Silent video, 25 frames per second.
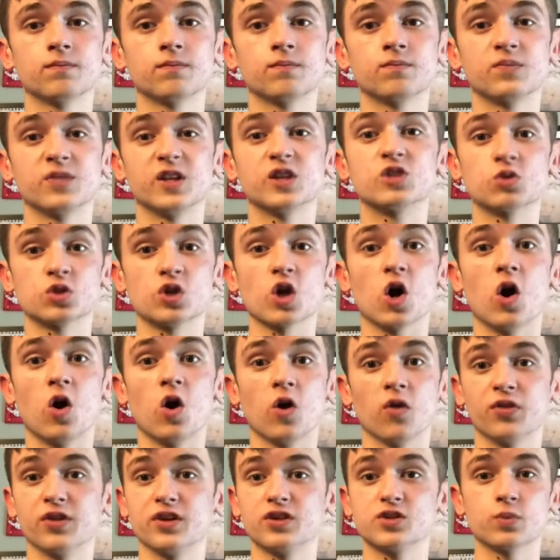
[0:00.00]
This was all
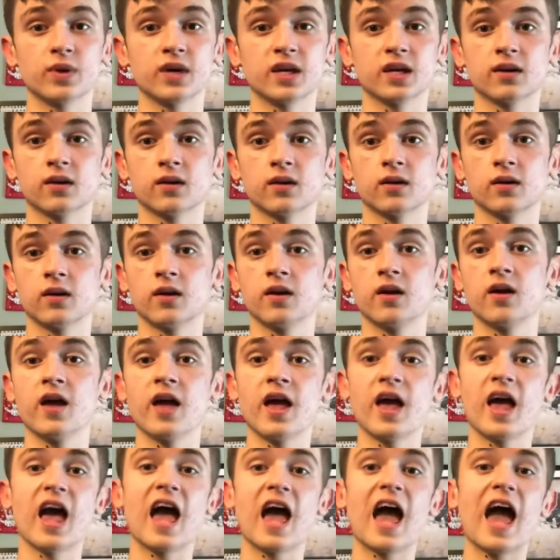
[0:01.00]
this week.
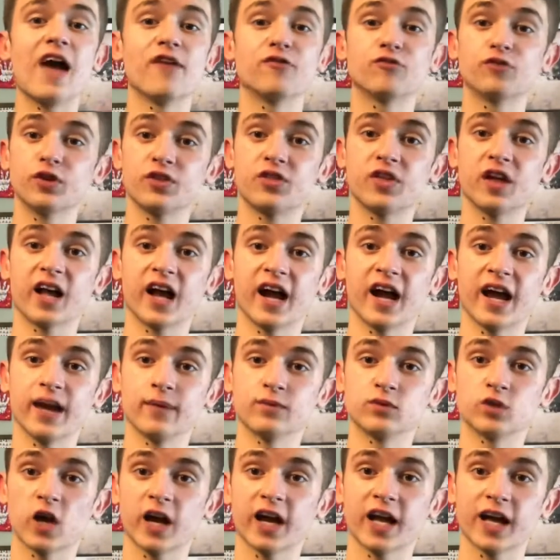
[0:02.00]
Everything I am
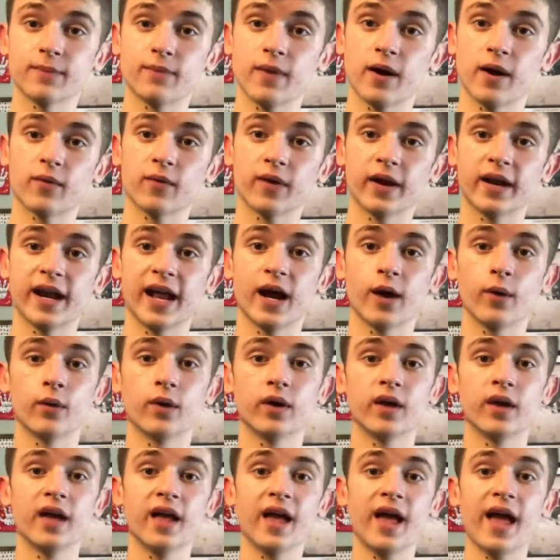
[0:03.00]
talking about right now
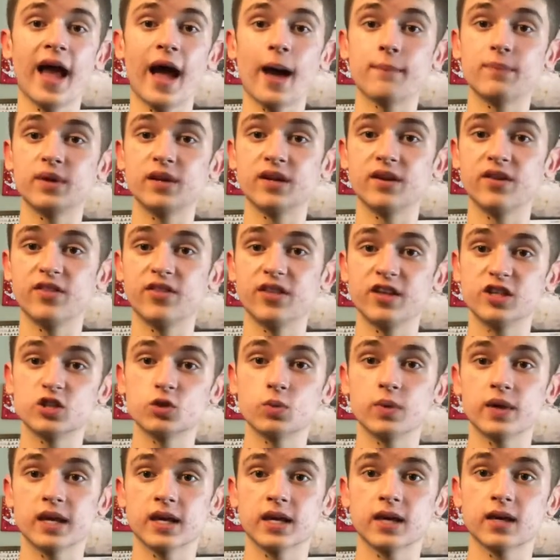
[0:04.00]
happened this
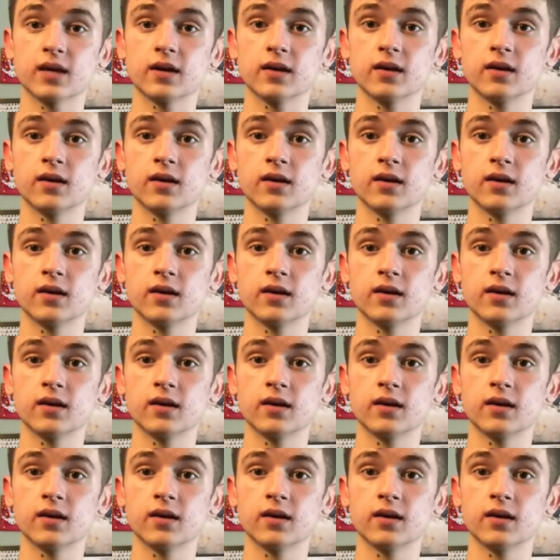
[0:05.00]
week.